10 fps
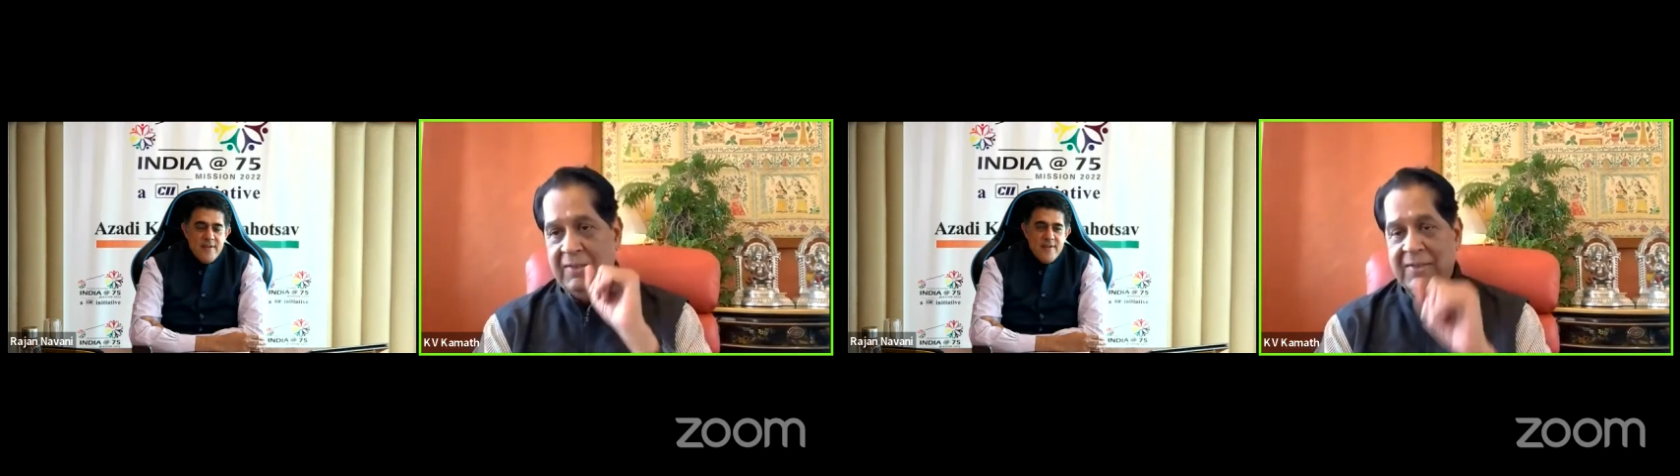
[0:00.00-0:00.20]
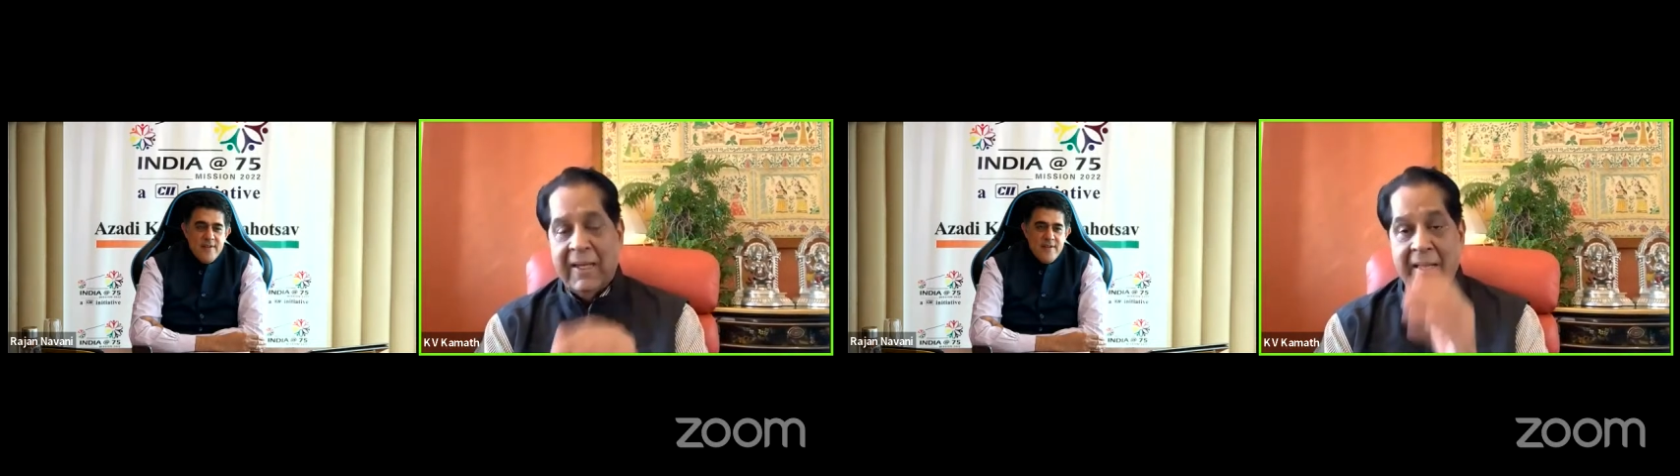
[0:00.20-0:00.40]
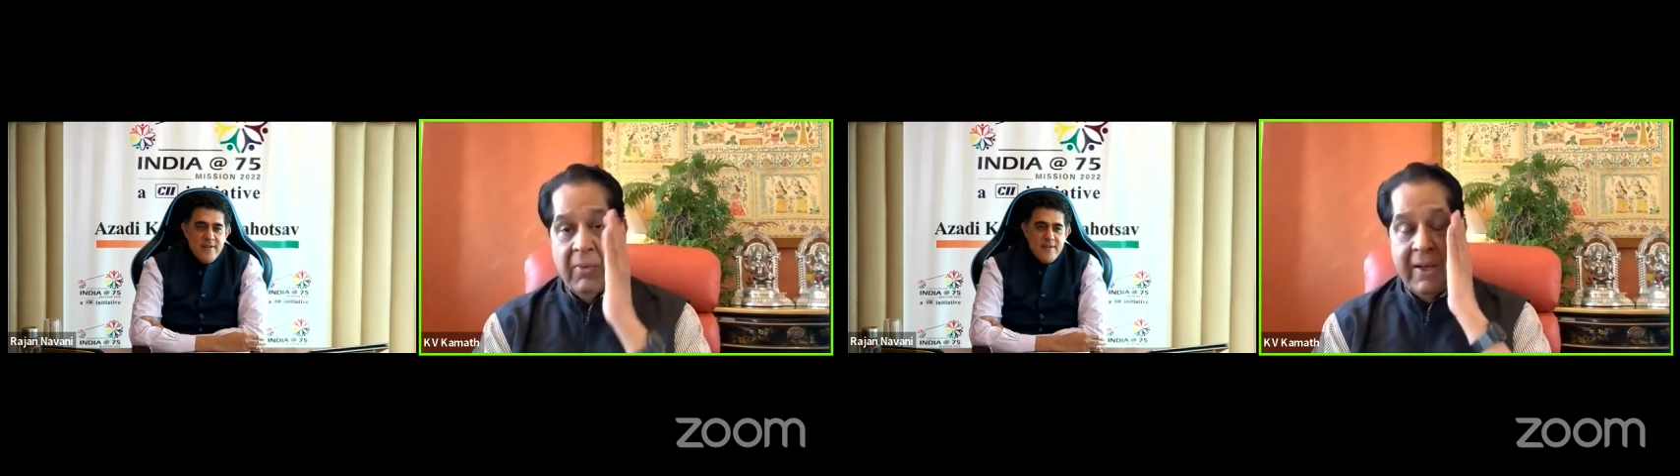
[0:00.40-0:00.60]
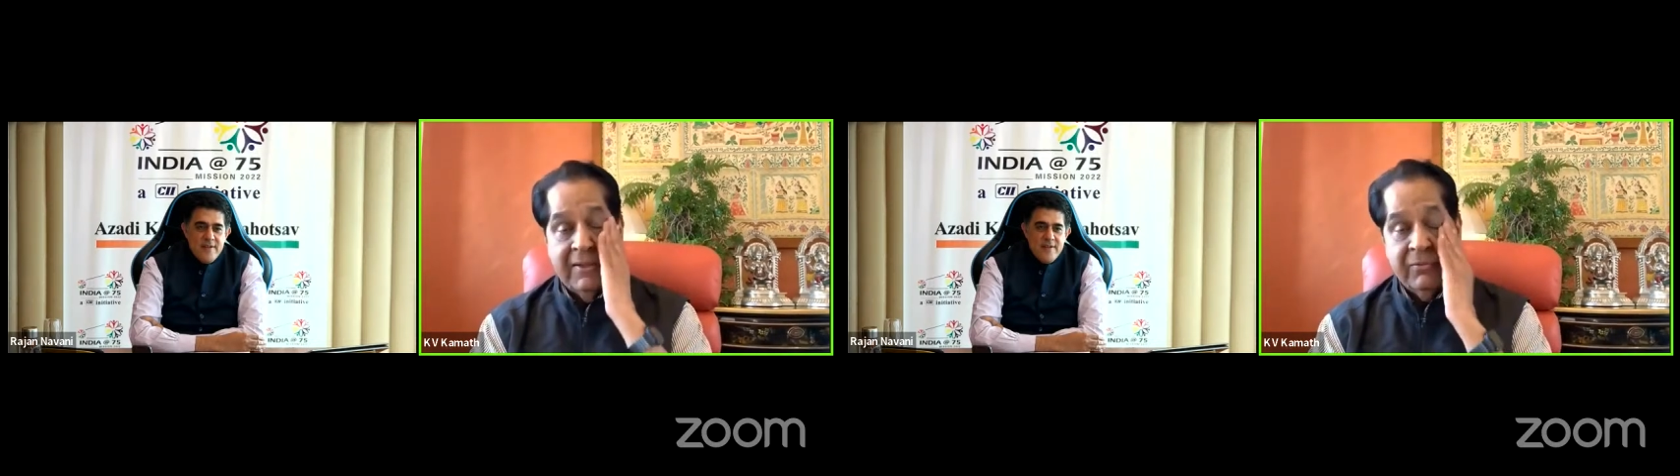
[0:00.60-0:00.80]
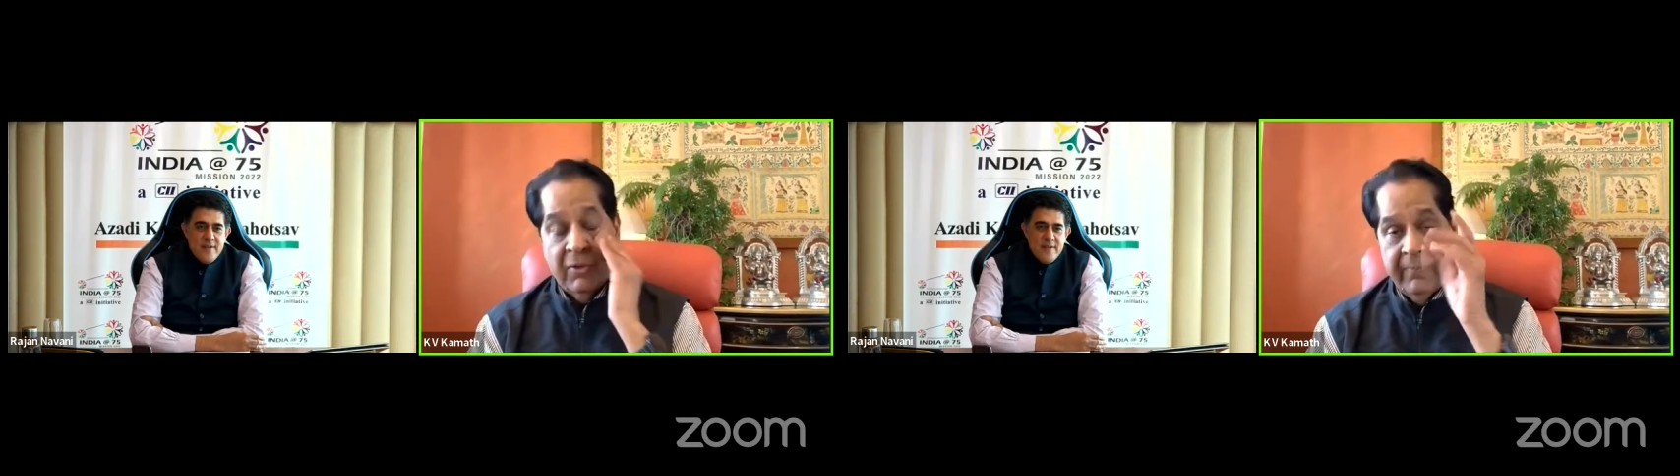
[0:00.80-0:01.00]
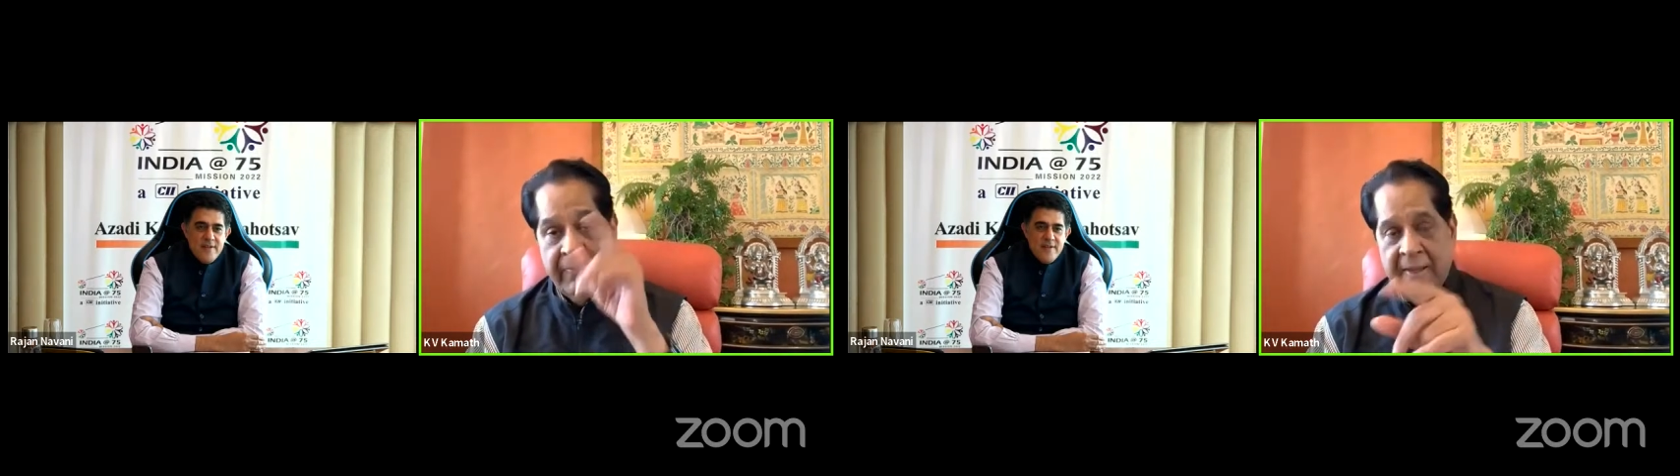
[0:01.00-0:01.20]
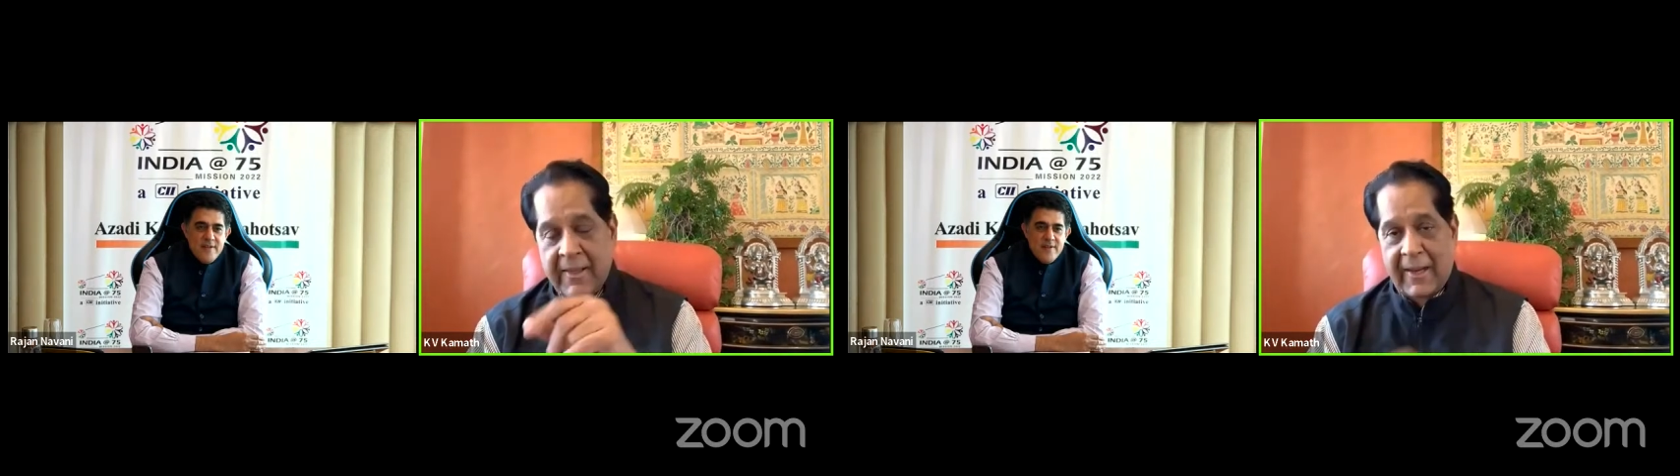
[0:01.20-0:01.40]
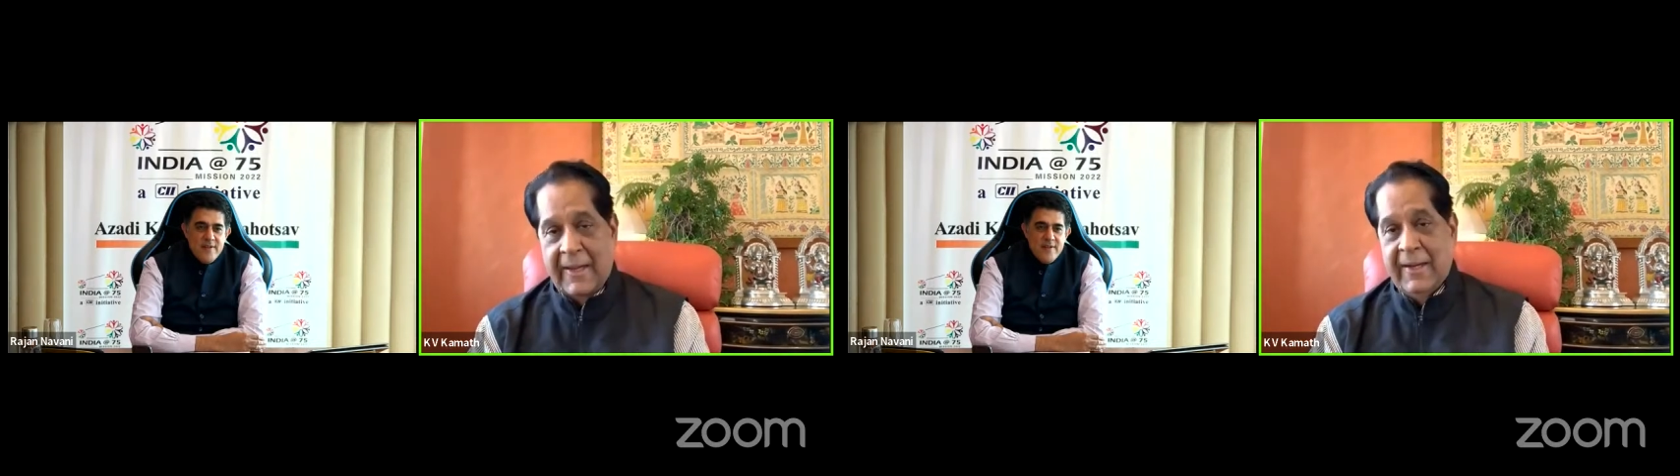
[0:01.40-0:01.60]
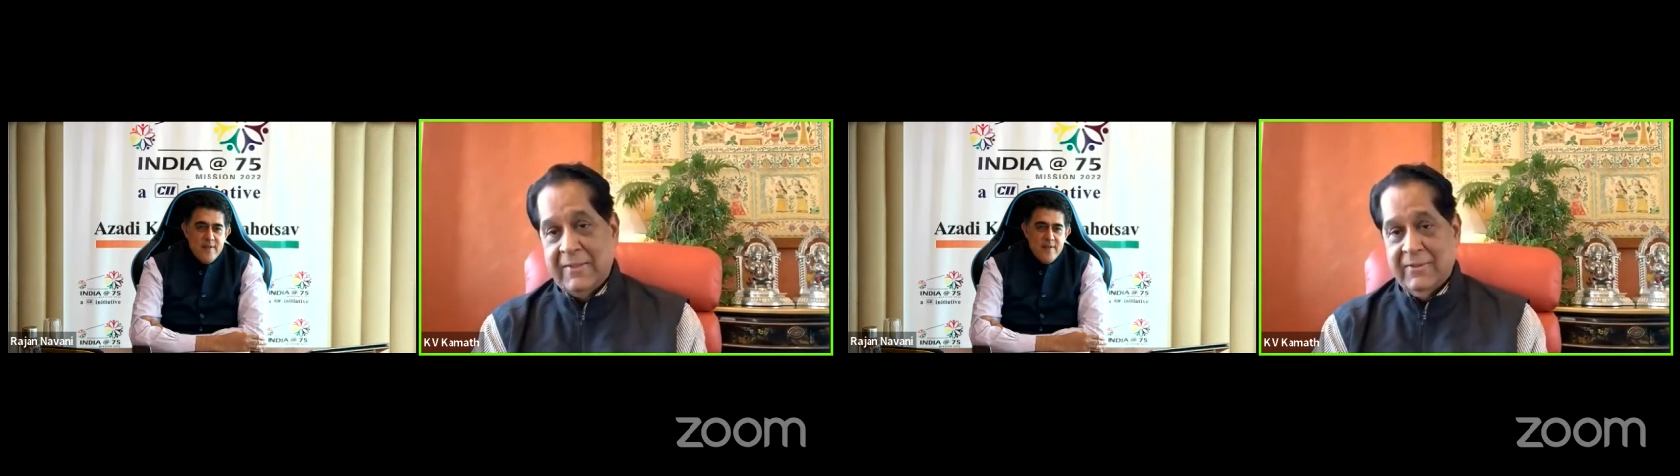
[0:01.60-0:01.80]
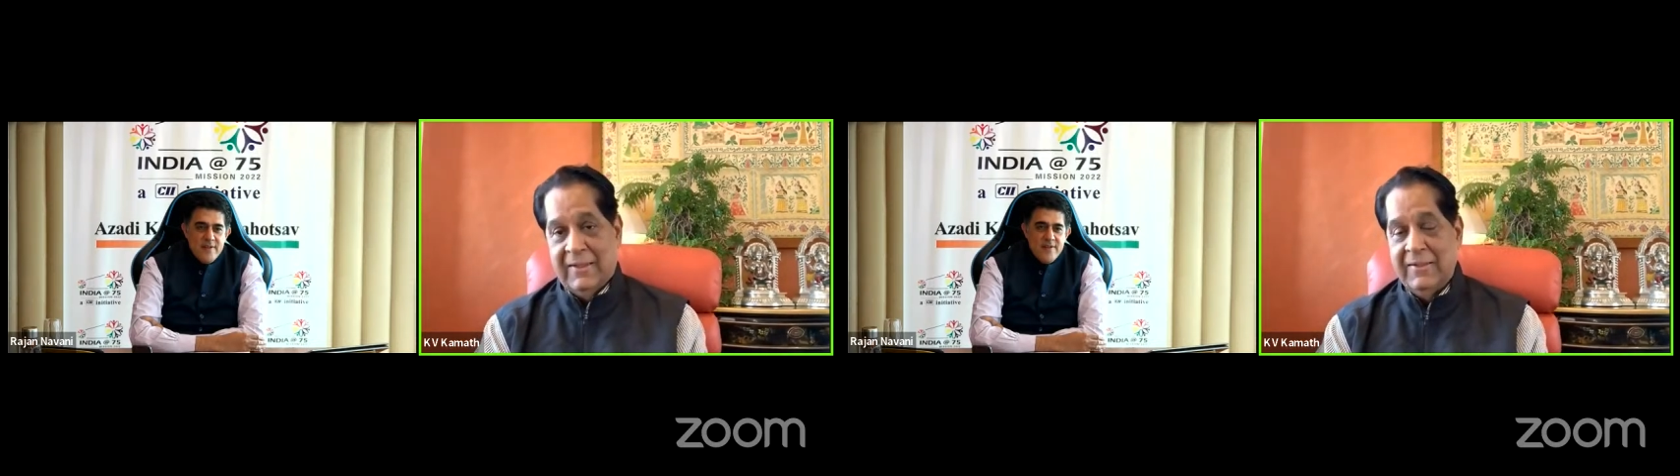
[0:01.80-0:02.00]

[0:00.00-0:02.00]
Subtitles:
The second one is from industry.